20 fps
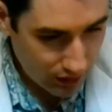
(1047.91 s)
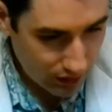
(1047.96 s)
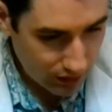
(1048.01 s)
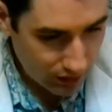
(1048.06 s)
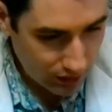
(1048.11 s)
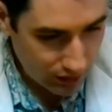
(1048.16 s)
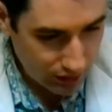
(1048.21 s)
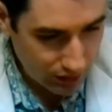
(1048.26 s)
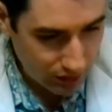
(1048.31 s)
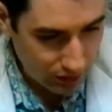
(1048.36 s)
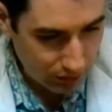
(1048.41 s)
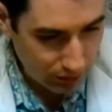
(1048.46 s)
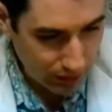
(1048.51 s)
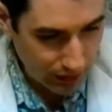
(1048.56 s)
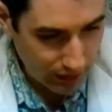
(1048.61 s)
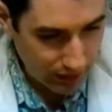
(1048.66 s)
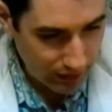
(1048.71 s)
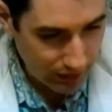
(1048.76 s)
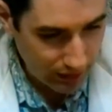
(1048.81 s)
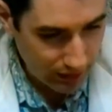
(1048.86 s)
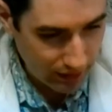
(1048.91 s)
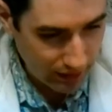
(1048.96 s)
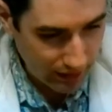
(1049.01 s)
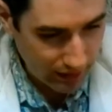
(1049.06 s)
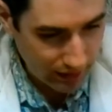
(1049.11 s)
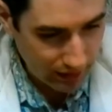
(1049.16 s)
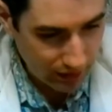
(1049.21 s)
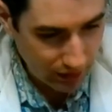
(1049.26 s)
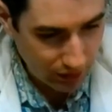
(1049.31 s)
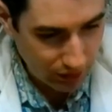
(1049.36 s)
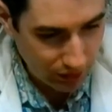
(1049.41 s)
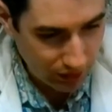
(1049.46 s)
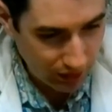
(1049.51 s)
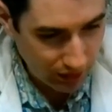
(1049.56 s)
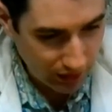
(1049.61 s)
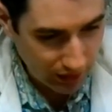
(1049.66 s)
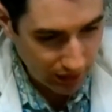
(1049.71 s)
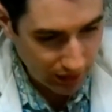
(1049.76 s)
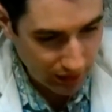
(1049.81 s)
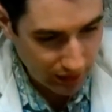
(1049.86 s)
So by not using
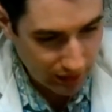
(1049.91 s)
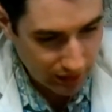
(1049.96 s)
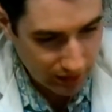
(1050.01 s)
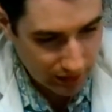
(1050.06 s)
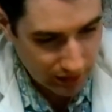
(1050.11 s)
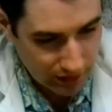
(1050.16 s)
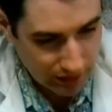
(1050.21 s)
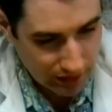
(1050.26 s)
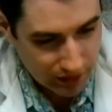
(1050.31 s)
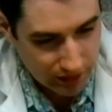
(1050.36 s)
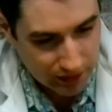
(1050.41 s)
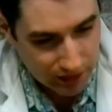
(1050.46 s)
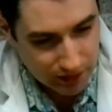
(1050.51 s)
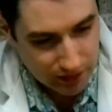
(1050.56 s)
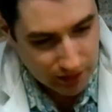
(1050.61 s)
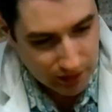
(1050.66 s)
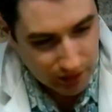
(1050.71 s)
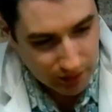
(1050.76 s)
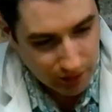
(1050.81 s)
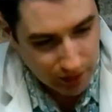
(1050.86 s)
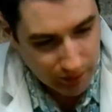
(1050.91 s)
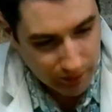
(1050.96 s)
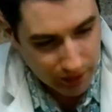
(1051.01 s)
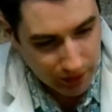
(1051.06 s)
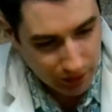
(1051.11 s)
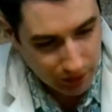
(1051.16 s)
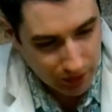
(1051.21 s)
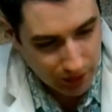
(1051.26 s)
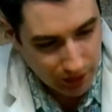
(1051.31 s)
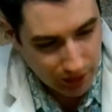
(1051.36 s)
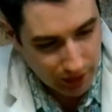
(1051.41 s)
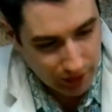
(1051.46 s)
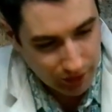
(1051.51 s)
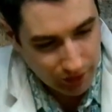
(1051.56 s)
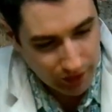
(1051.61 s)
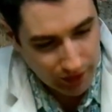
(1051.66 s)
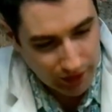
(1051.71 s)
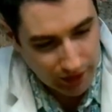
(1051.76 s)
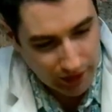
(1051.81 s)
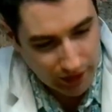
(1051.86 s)
that, I'm coming to realize
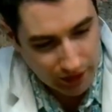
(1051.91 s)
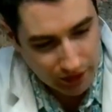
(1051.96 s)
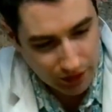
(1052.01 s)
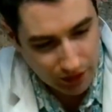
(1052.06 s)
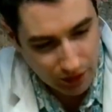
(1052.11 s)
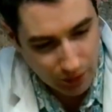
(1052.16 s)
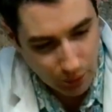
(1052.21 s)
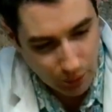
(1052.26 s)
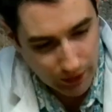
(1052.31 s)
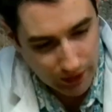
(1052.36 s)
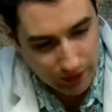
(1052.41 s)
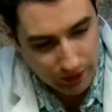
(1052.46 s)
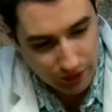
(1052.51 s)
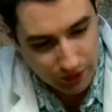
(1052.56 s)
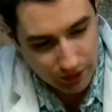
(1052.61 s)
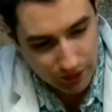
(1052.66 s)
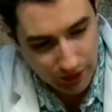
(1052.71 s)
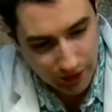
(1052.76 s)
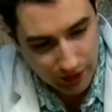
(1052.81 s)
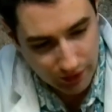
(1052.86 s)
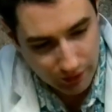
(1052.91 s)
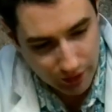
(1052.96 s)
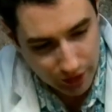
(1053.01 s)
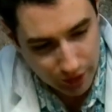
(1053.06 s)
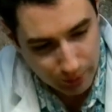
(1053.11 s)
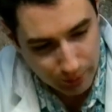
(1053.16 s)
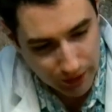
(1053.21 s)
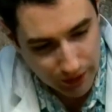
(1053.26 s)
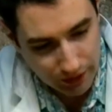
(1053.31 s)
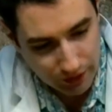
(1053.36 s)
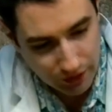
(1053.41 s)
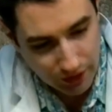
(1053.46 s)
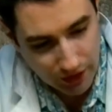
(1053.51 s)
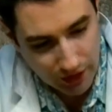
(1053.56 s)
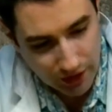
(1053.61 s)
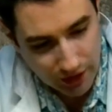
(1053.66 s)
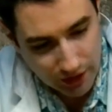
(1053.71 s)
that actually wastes a lot of the spicy.